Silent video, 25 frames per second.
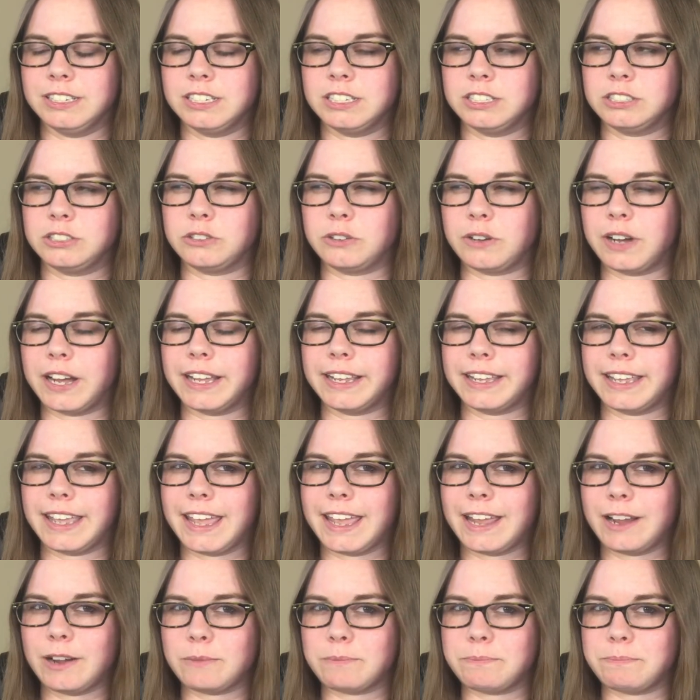So I
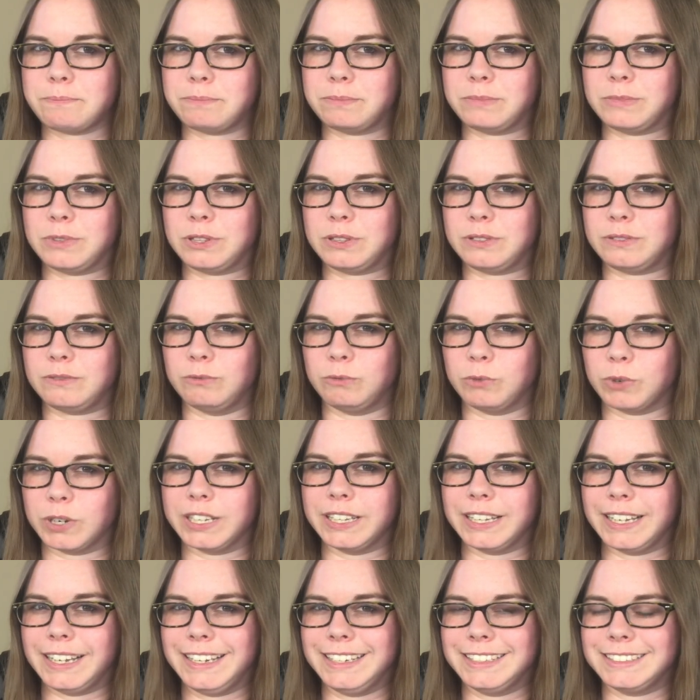can't
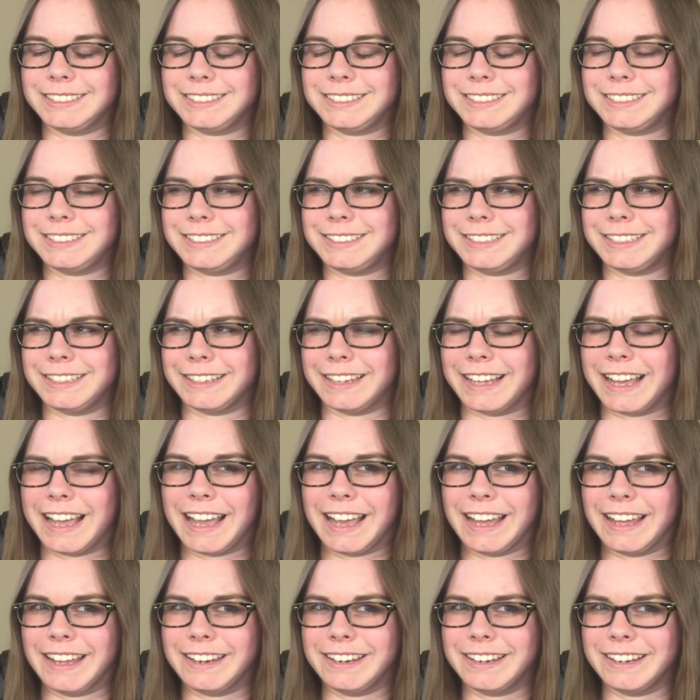relate to
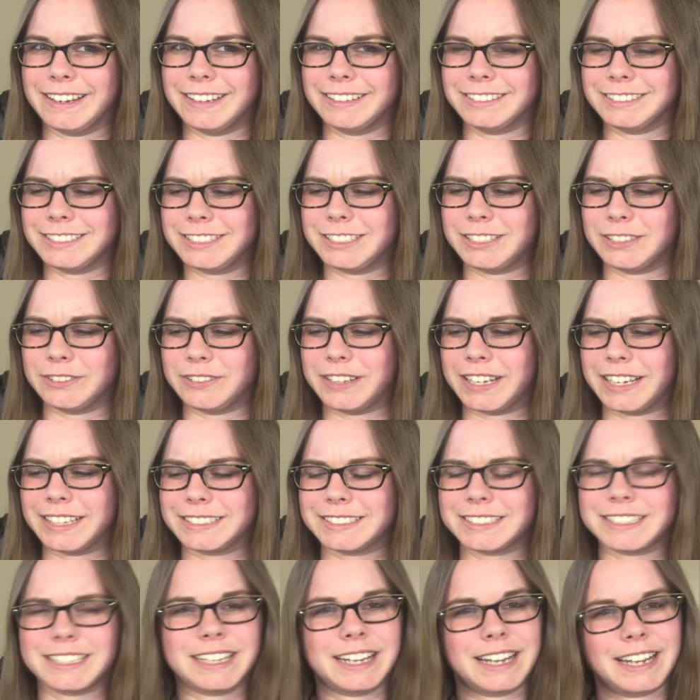that. So that's
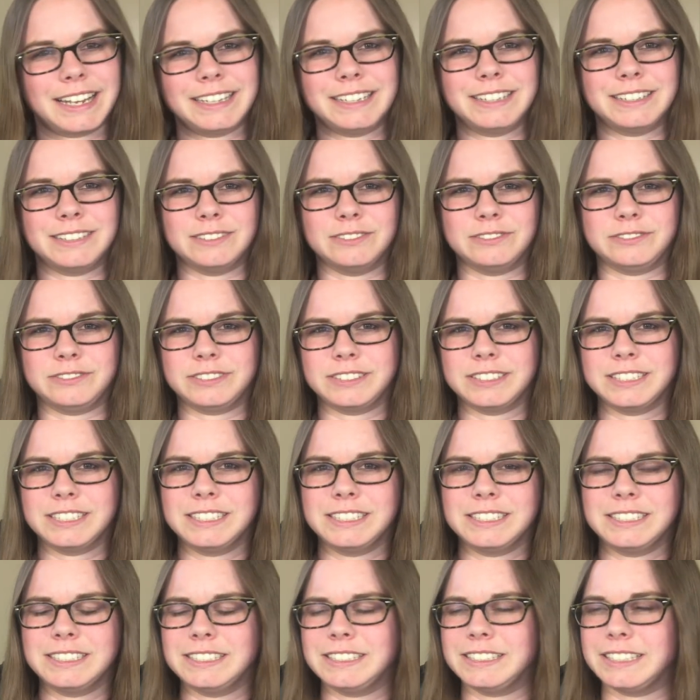kind of,
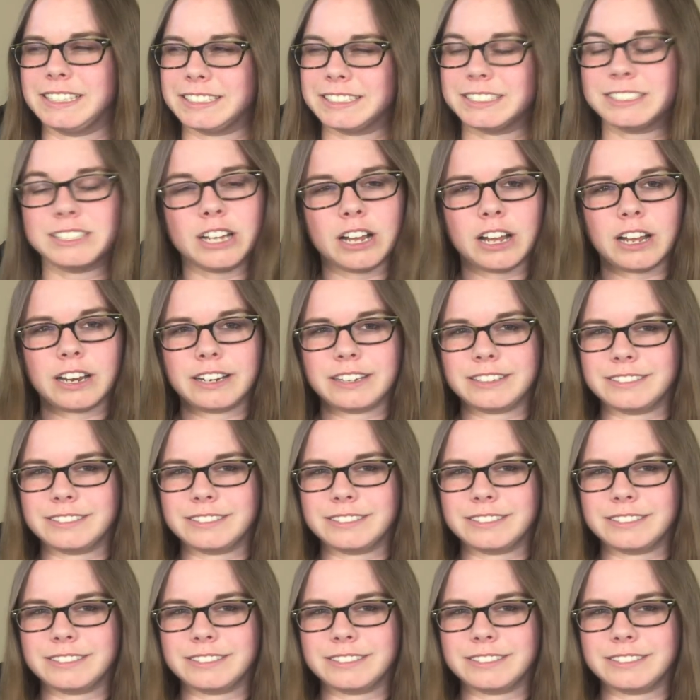that's not